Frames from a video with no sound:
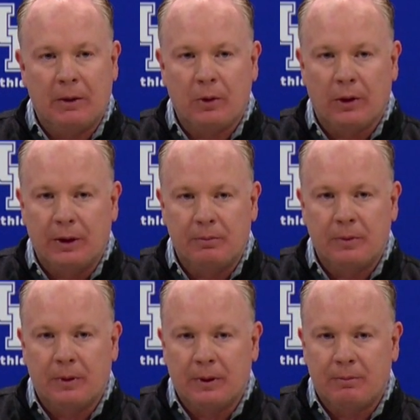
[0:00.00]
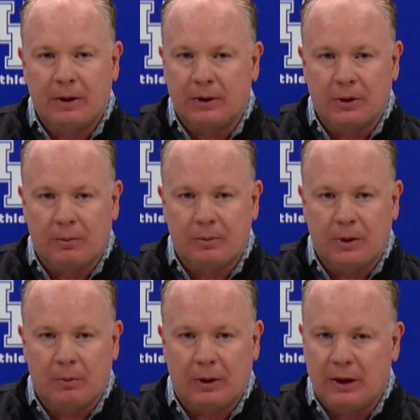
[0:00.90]
Yeah, I really think
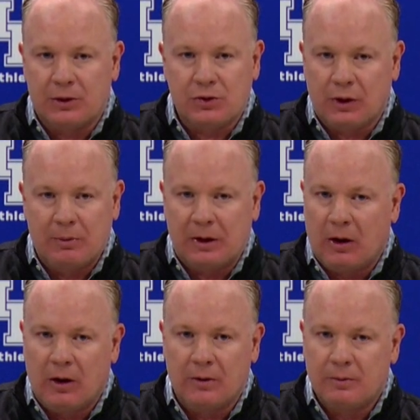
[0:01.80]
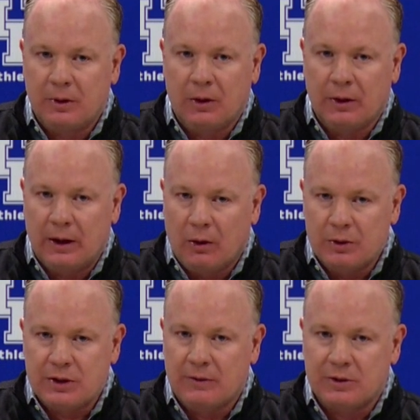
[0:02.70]
they're playing extremely hard. You know, they
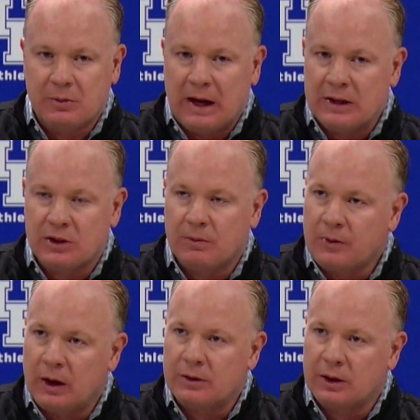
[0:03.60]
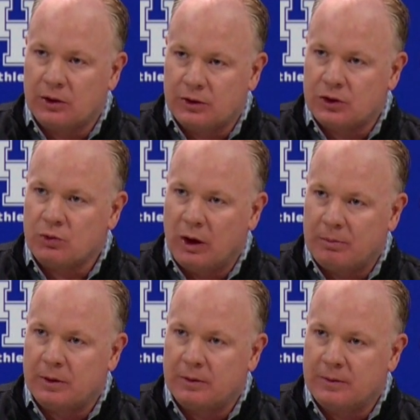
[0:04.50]
always have some guys up front that are
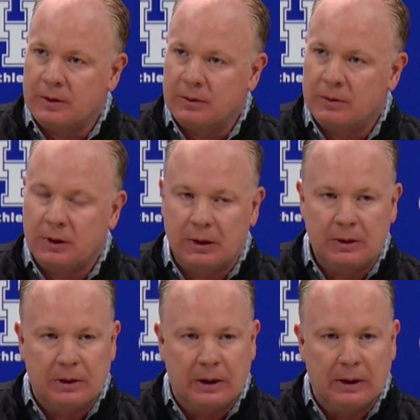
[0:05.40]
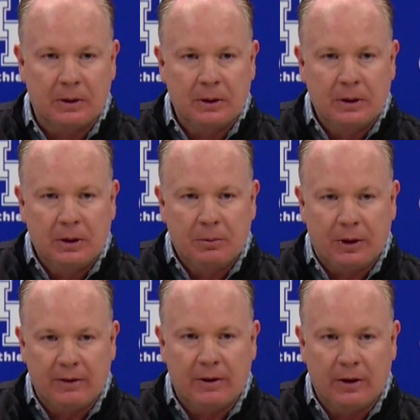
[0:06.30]
disruptive and
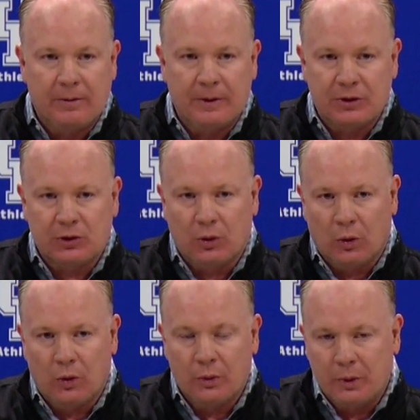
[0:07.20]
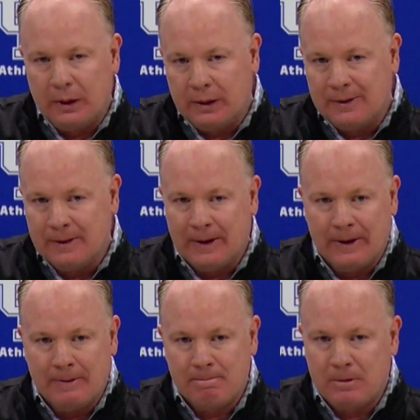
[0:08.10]
play very physical, and
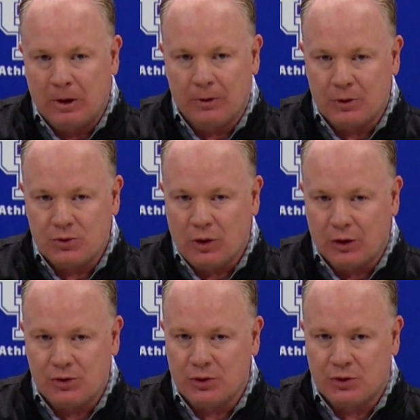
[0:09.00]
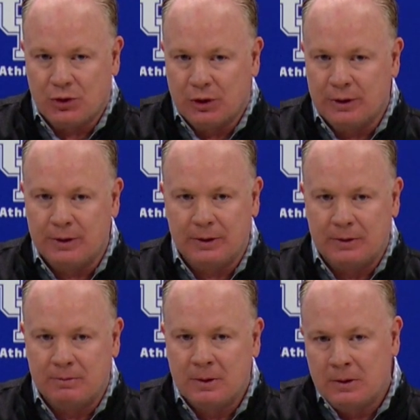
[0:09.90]
you know, their structure is good,
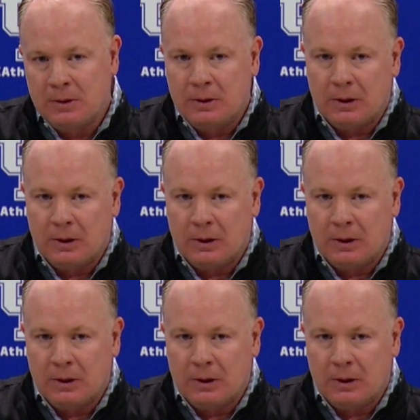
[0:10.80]
and